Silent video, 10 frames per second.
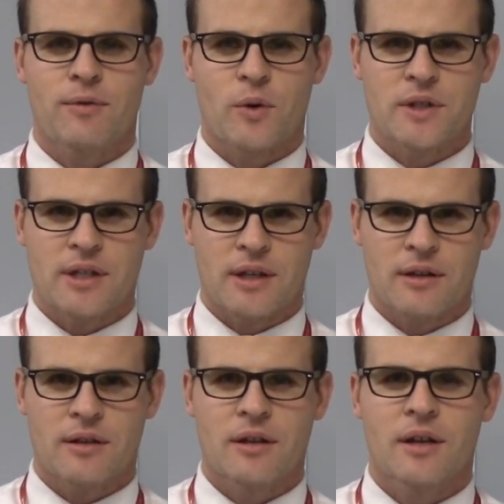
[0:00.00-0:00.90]

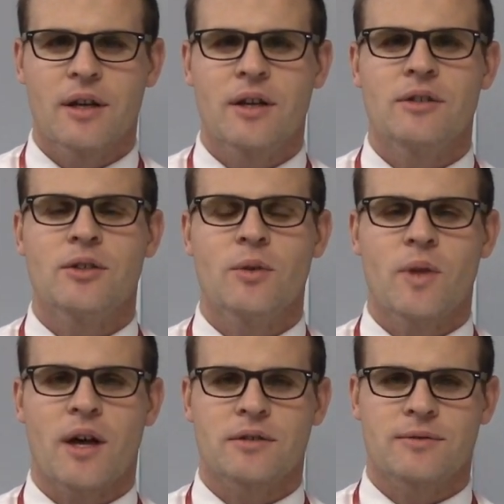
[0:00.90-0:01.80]
14th,
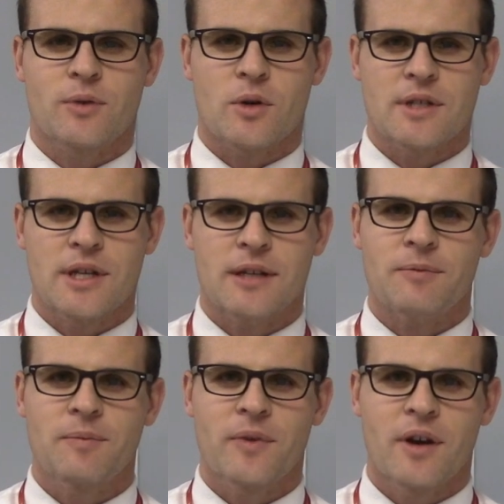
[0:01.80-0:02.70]
2014.